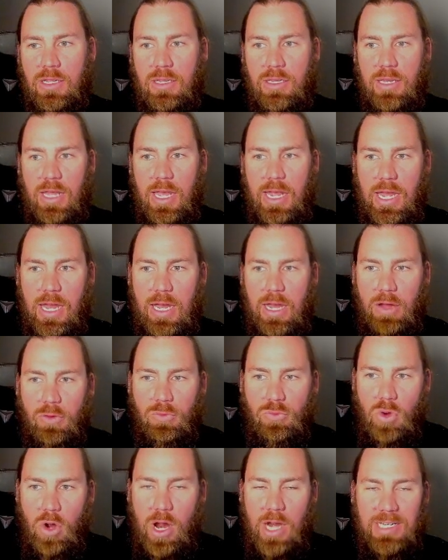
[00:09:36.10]
They are
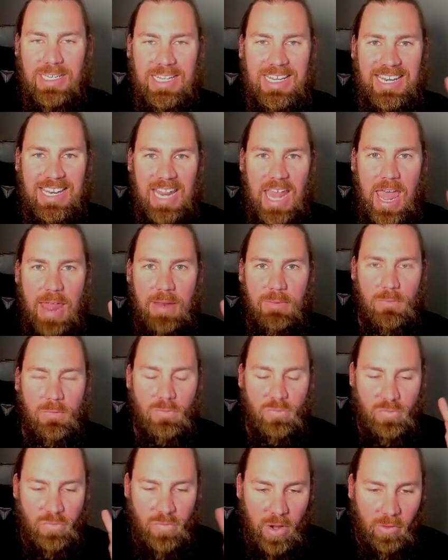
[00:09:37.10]
right in that
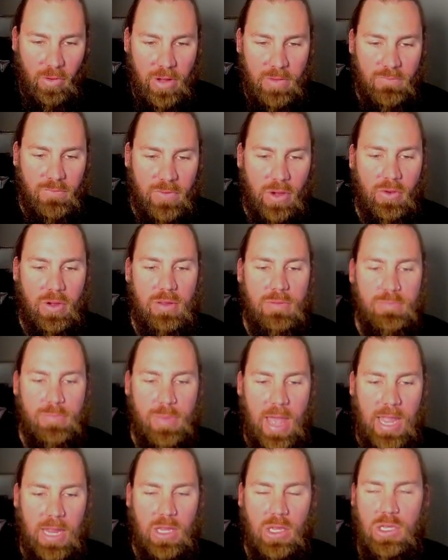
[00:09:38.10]
very, very
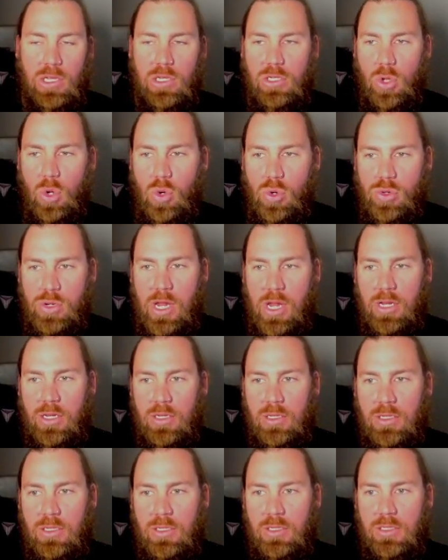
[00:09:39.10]
back corner.
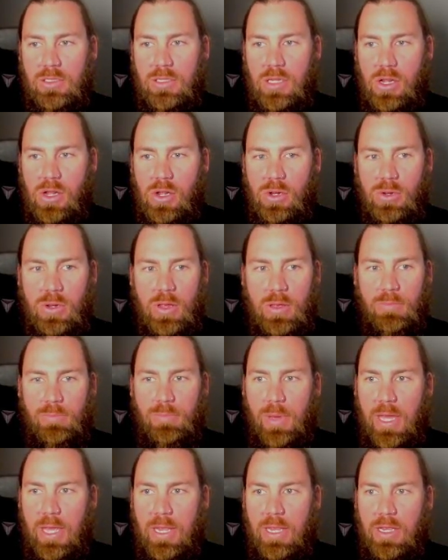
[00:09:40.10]
So,
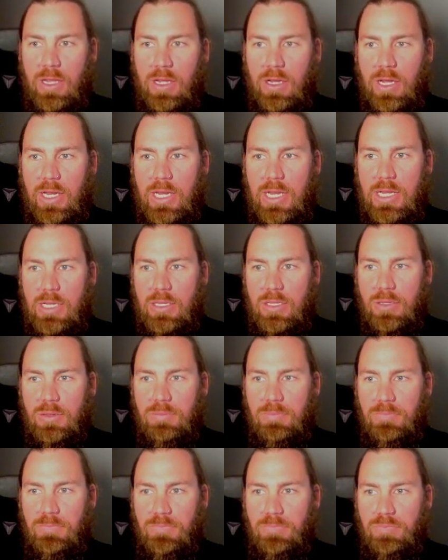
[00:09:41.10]
bang, I hit
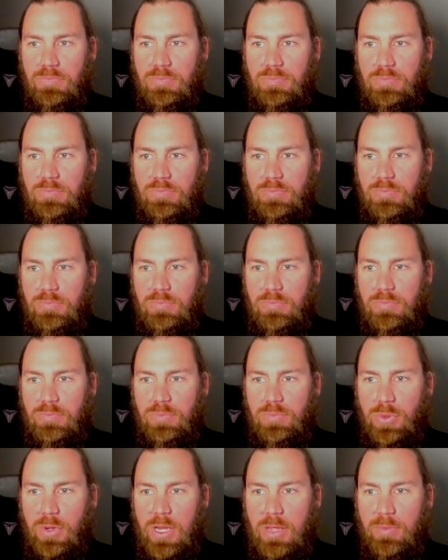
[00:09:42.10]
them
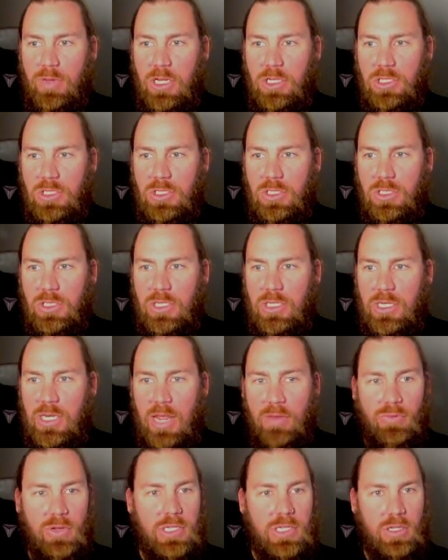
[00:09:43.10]
pretty much
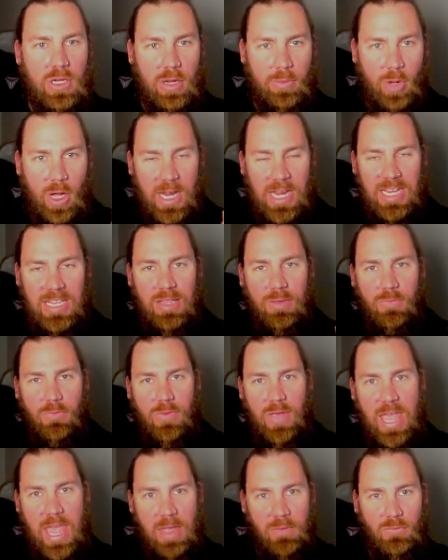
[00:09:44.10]
every time. I hit them
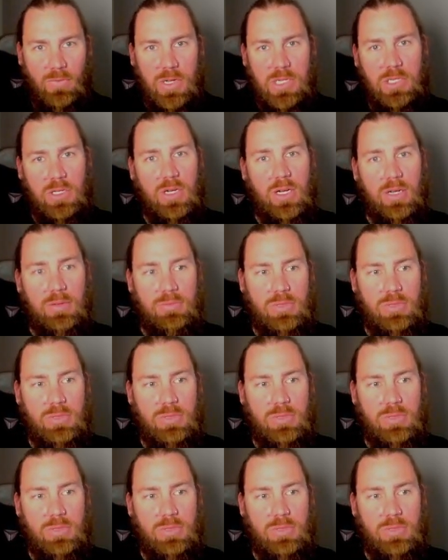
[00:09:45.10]
for every time.